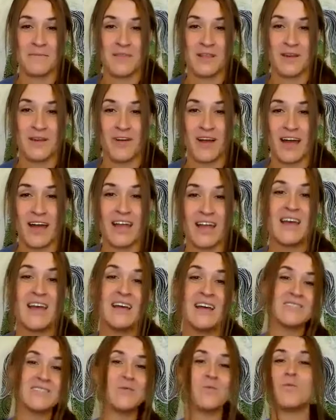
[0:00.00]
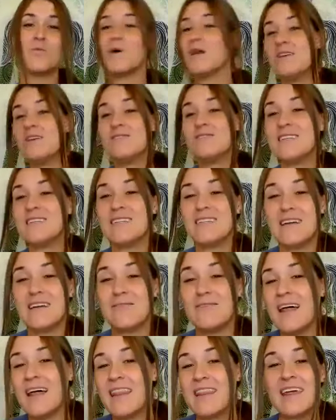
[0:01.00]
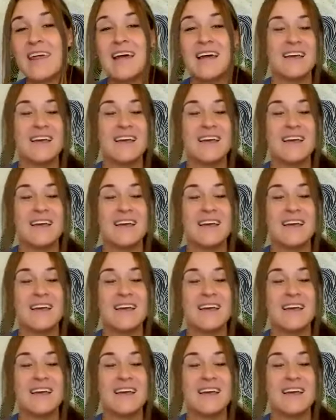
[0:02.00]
Okay? So what are you dealing with?